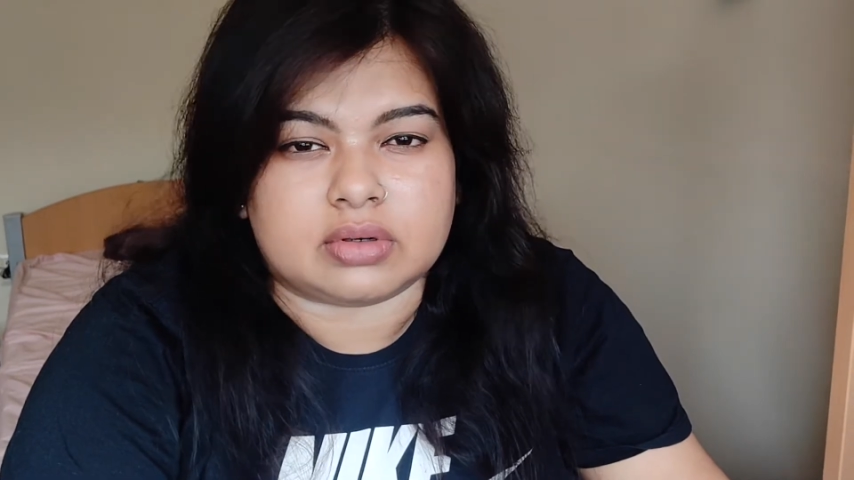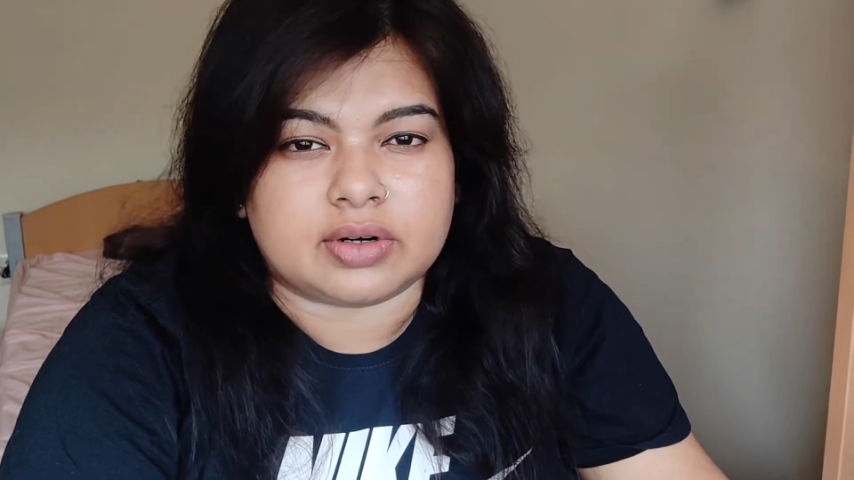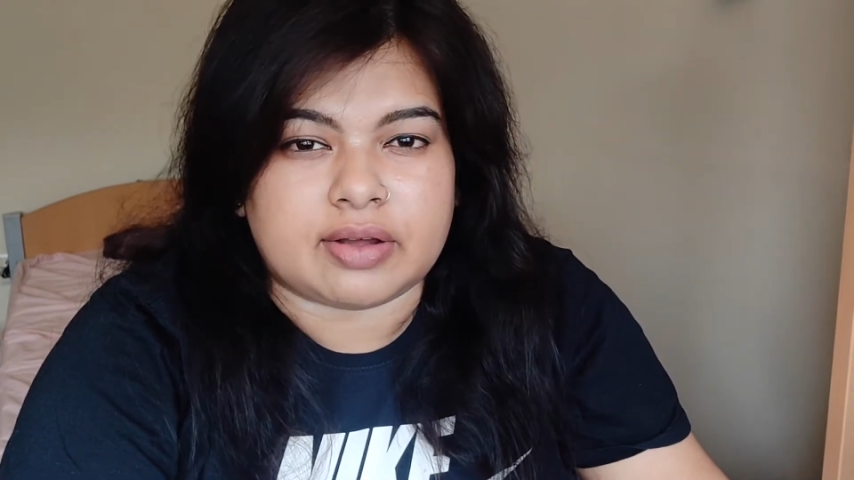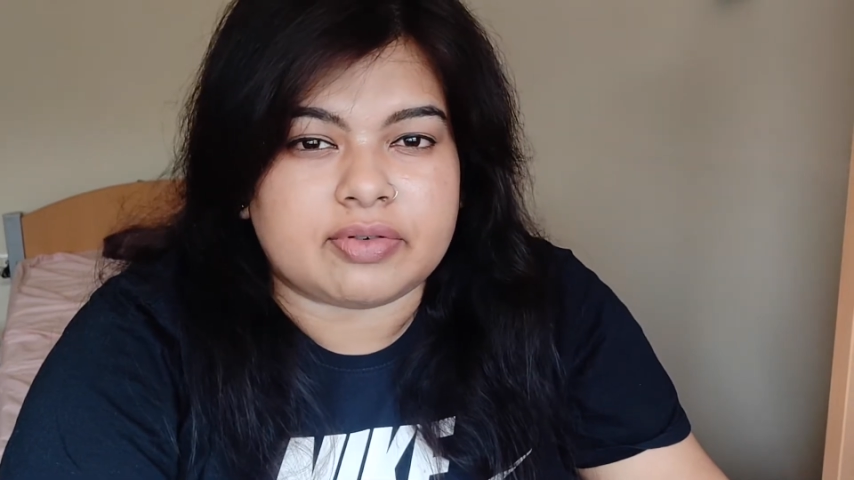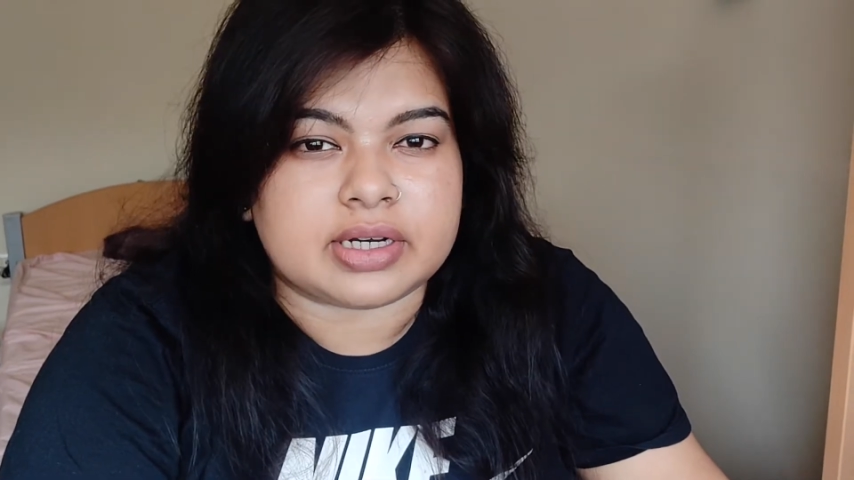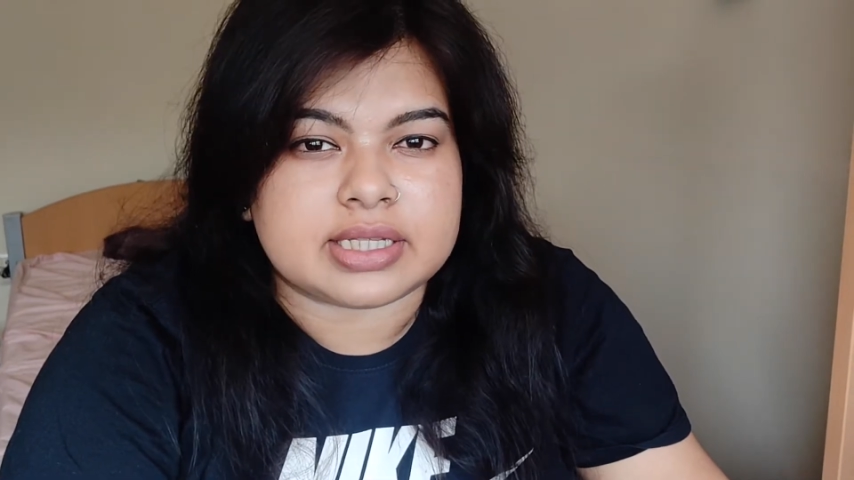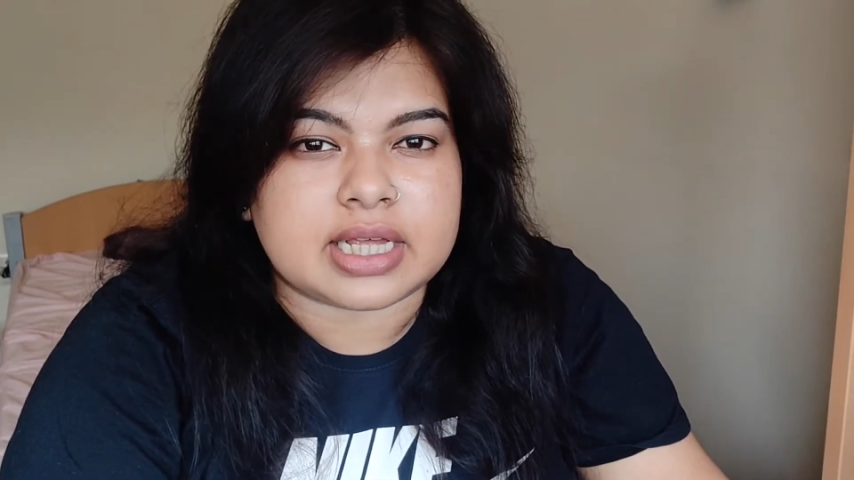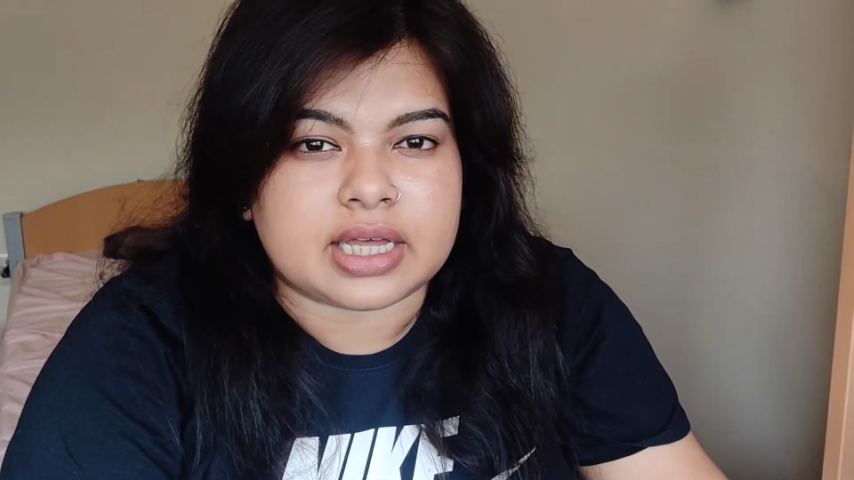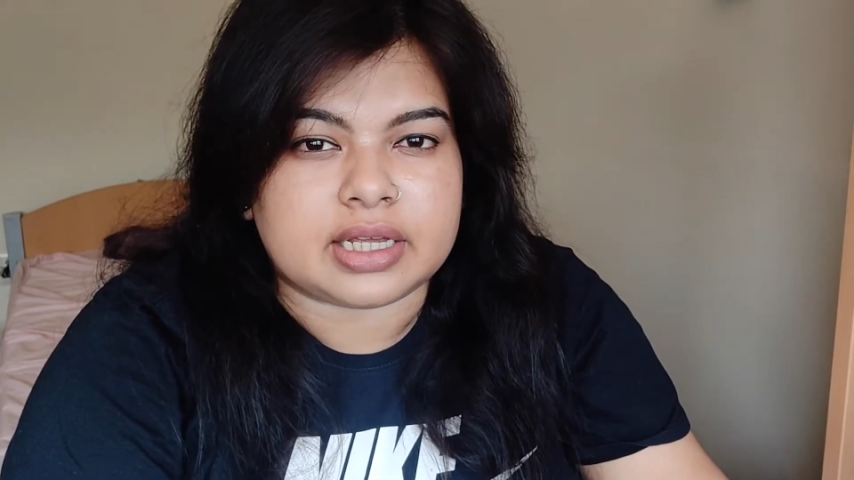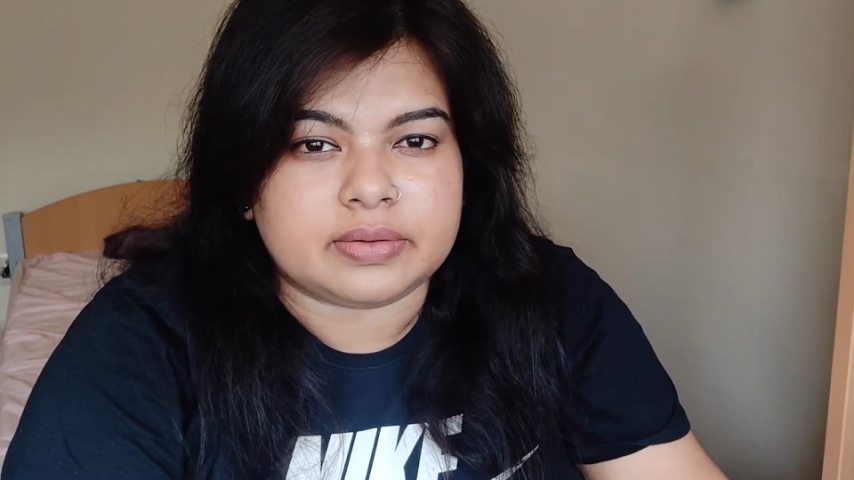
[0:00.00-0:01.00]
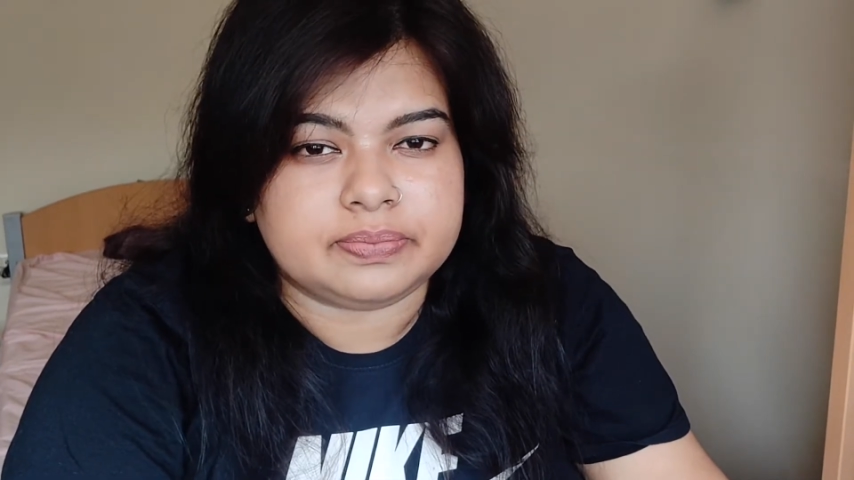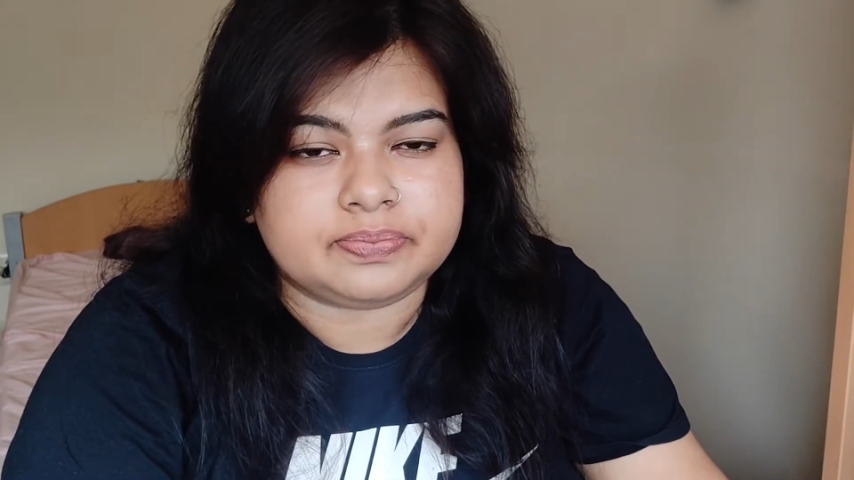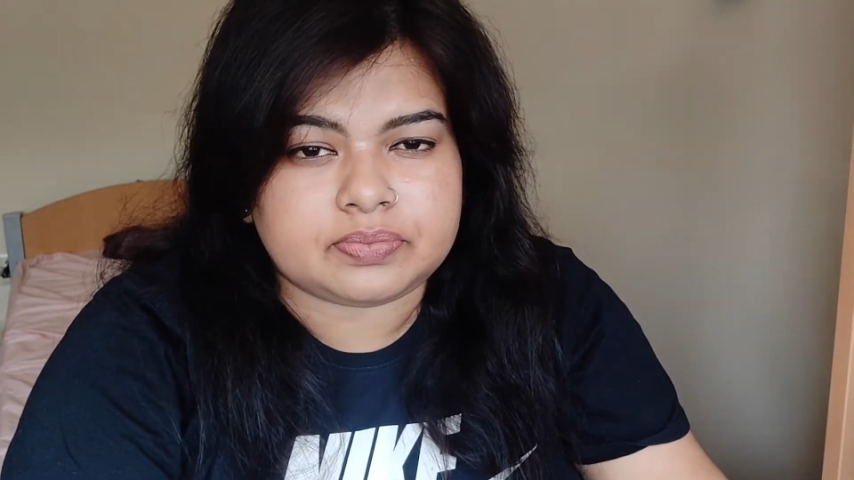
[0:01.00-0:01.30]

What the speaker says: graphic design